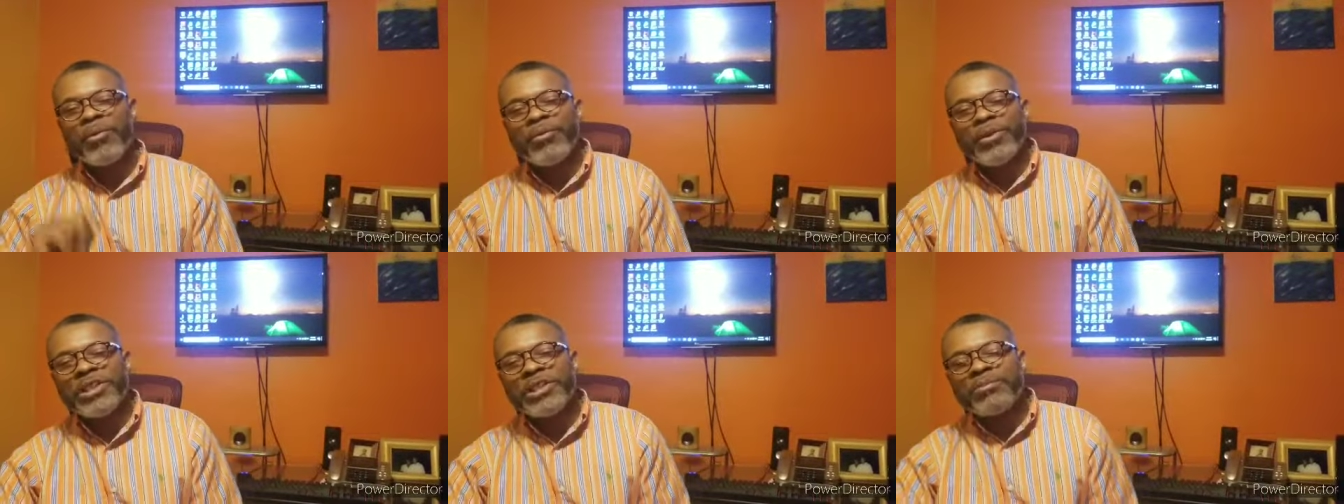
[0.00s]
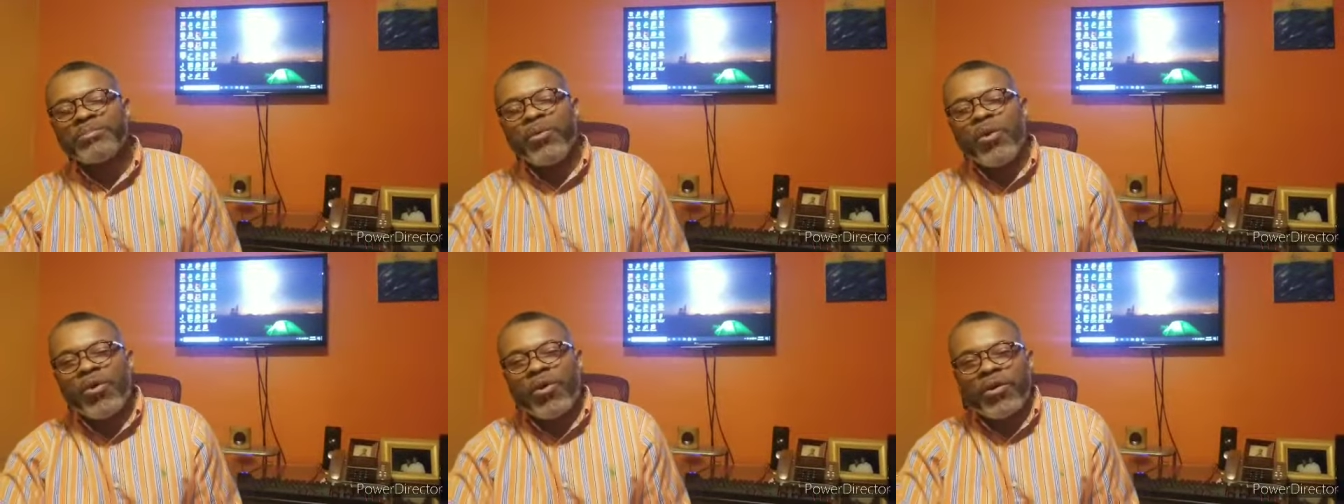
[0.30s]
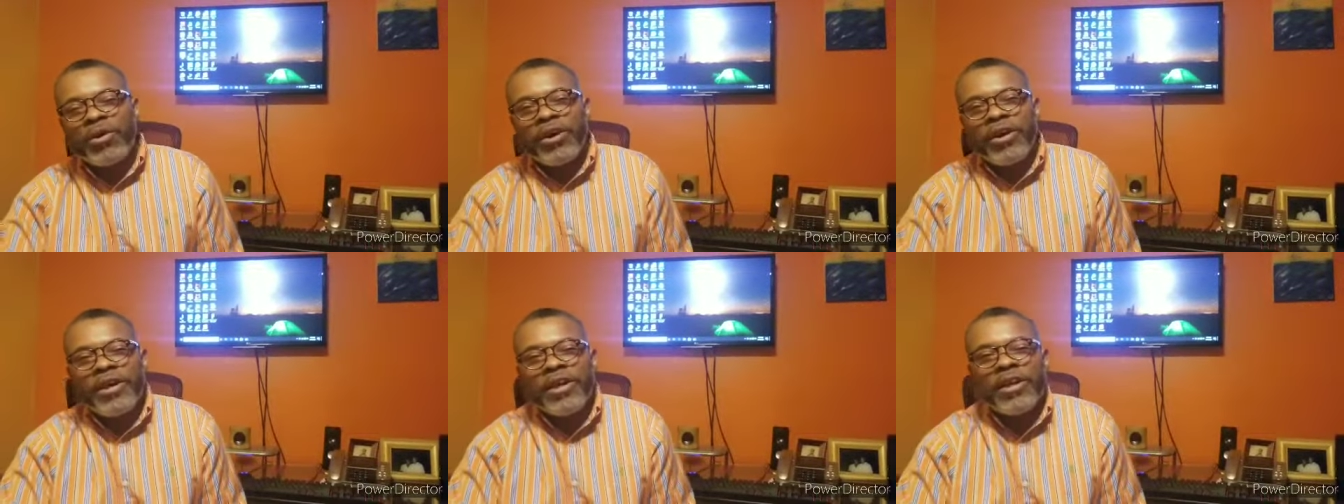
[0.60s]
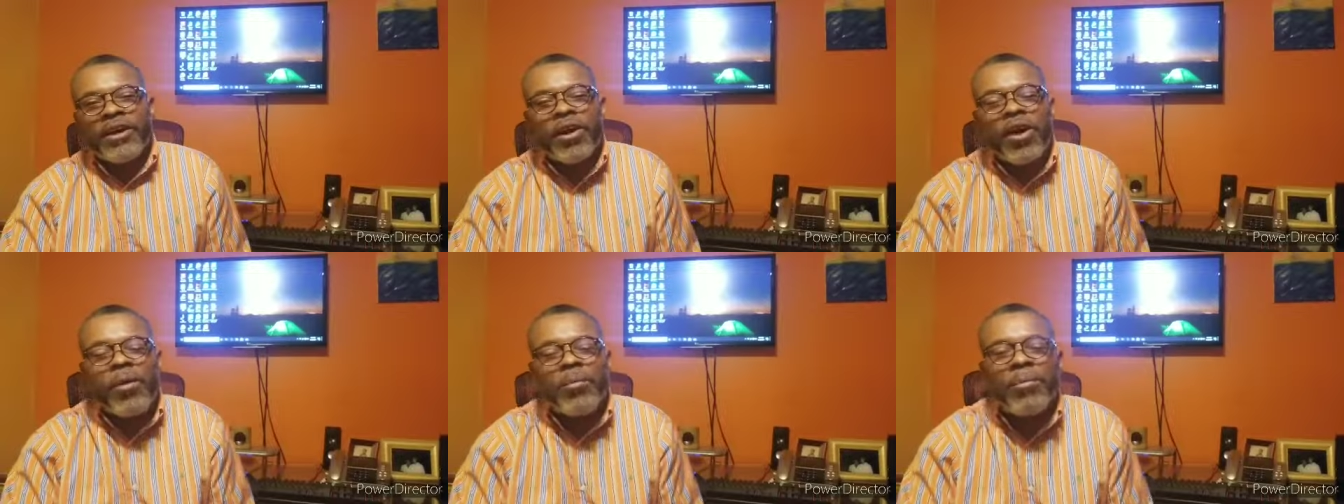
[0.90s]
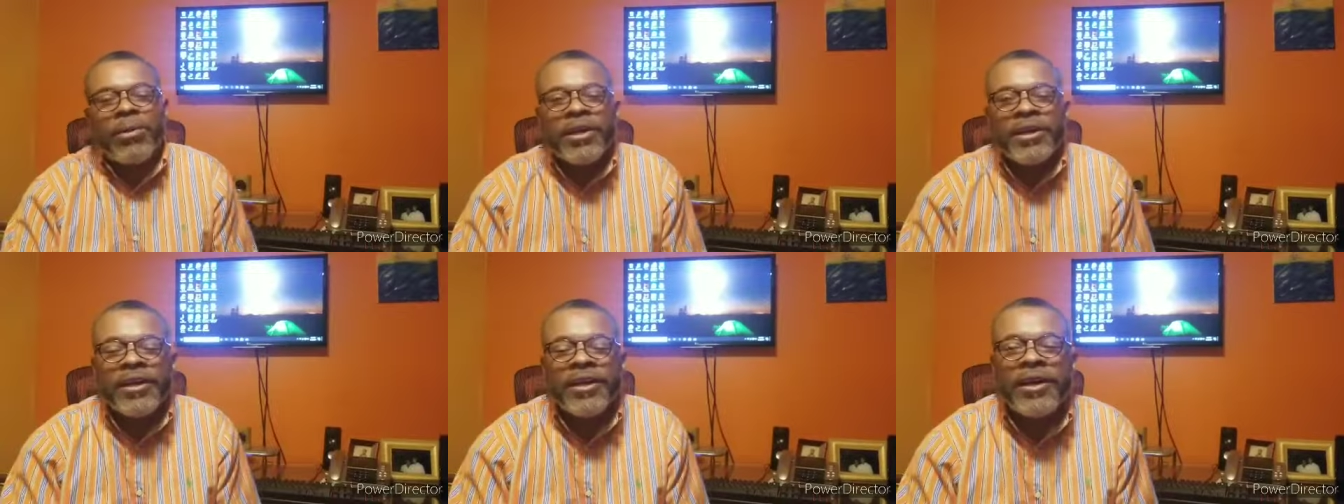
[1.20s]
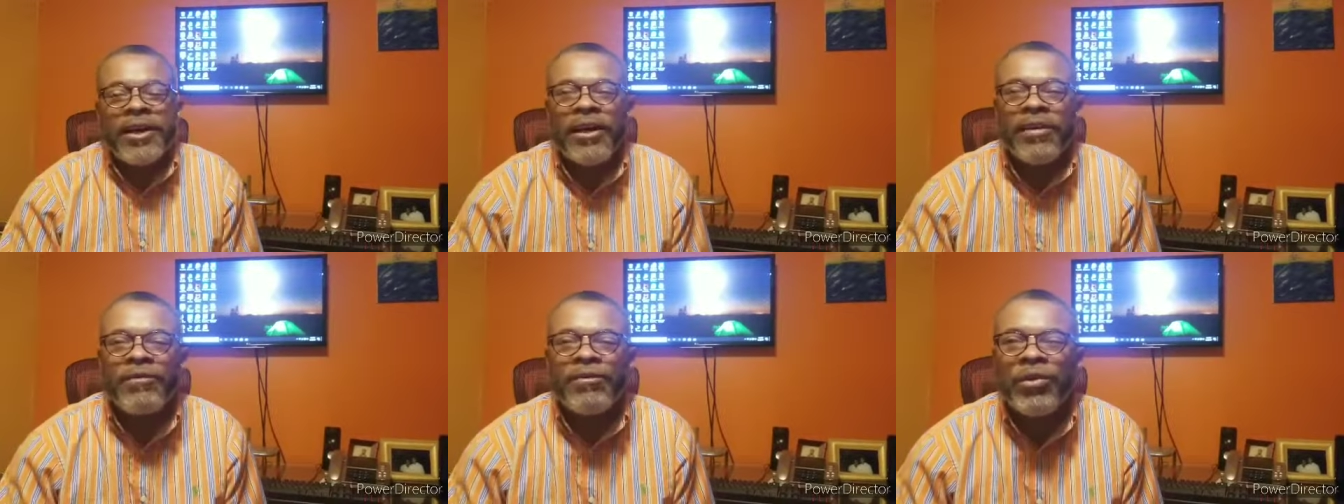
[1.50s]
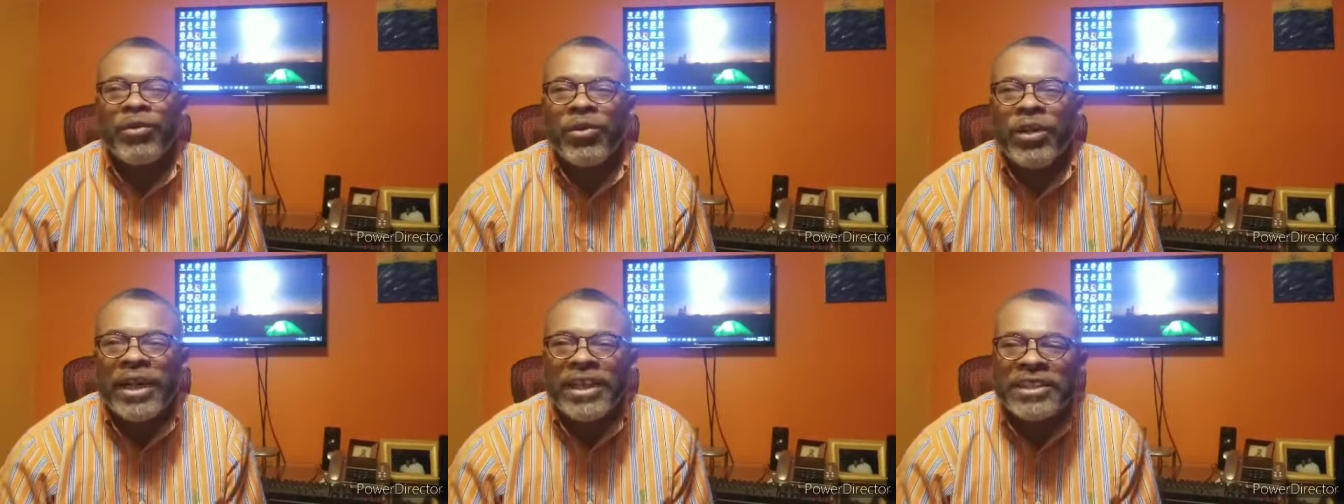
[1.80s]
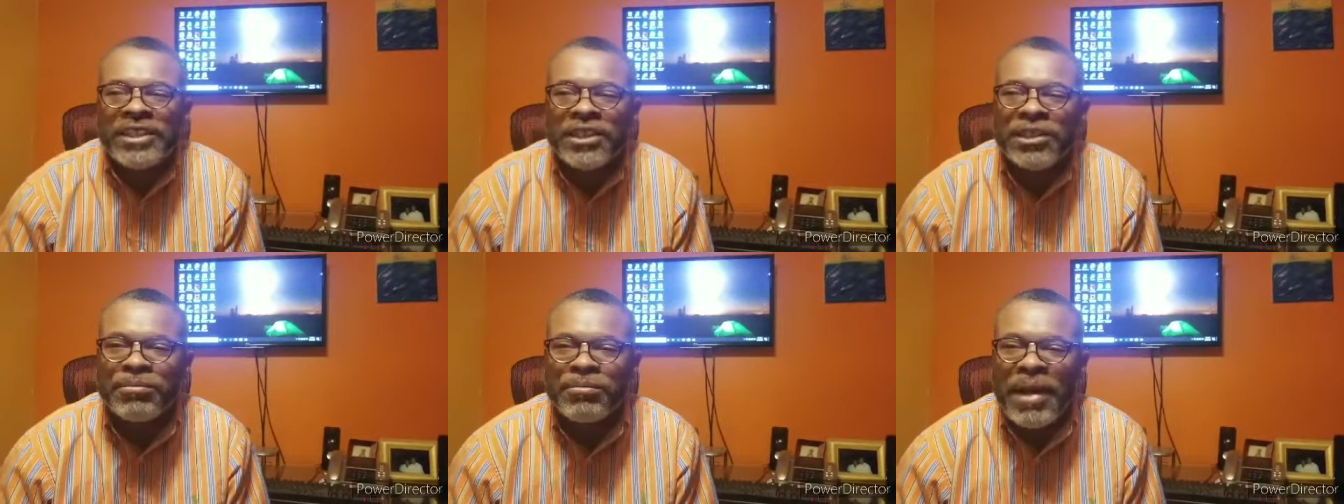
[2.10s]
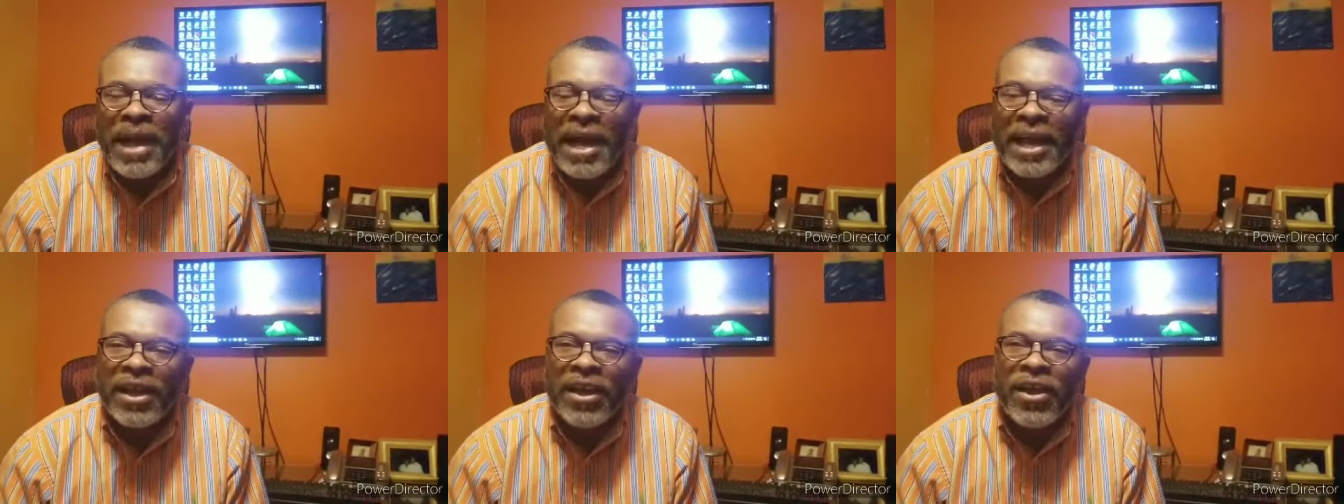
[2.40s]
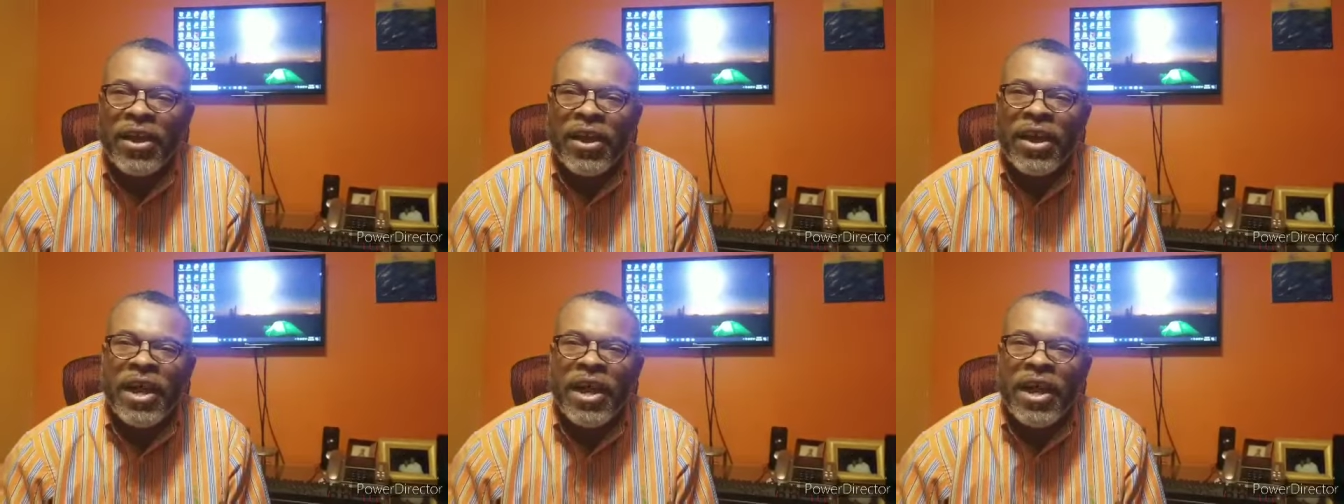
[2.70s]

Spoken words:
we spoke in a few lessons back,